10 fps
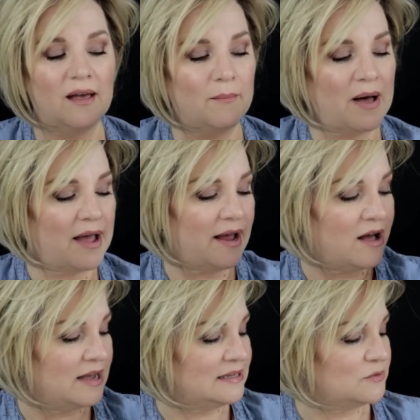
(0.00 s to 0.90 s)
My
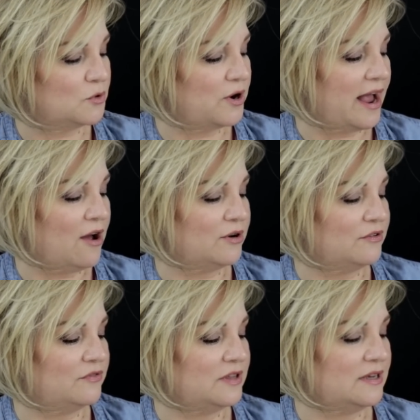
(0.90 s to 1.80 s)
eyes were out
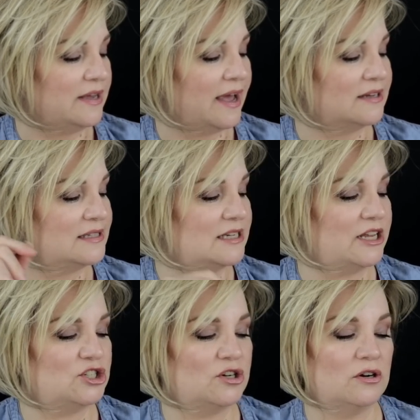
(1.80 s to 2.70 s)
of the
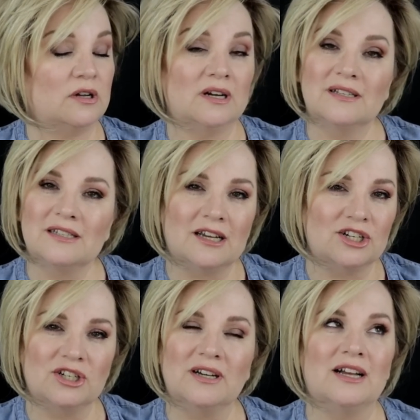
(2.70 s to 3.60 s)
Anastasia,
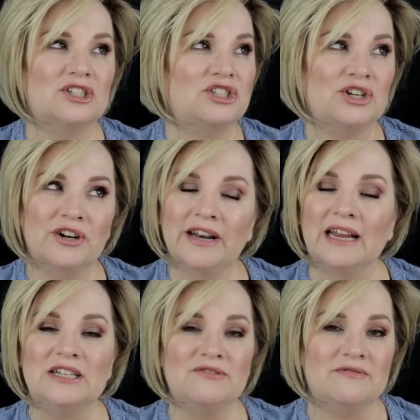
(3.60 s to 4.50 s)
Anastasia, gosh darn it,
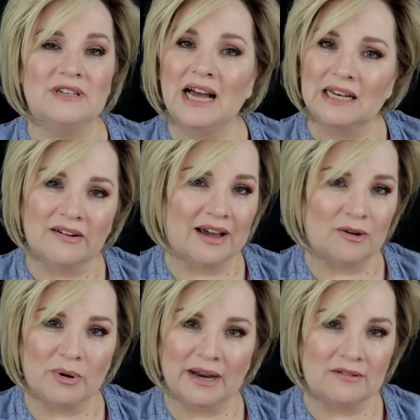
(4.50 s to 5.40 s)
I do not know how
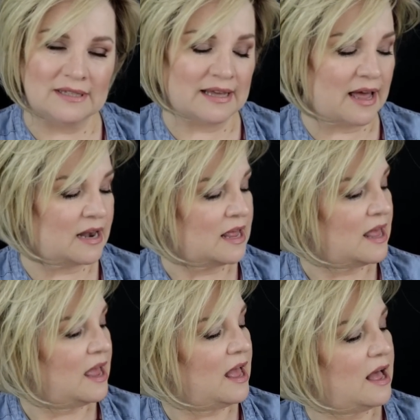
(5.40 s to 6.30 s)
to pronounce that.
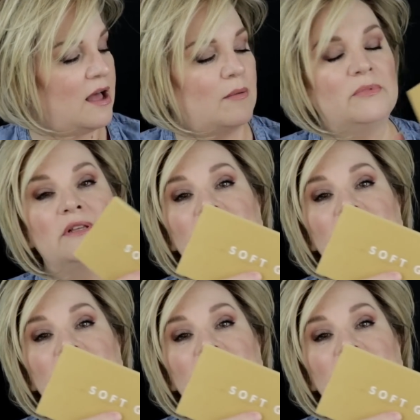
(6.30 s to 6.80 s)
Um, the